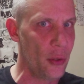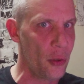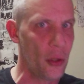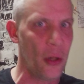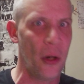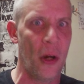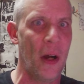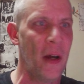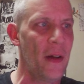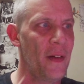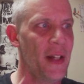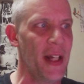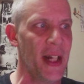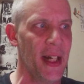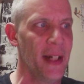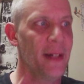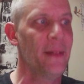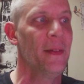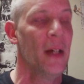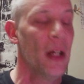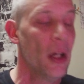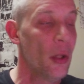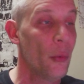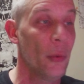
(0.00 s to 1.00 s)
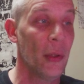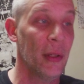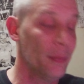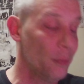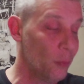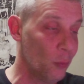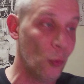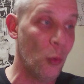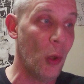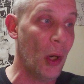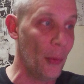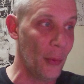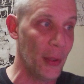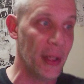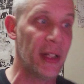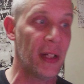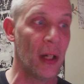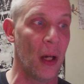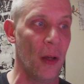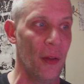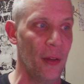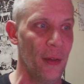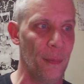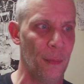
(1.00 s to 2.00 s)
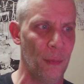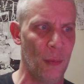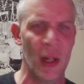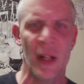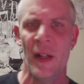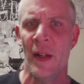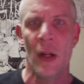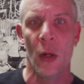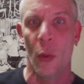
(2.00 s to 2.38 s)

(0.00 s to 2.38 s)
or are they what we call them?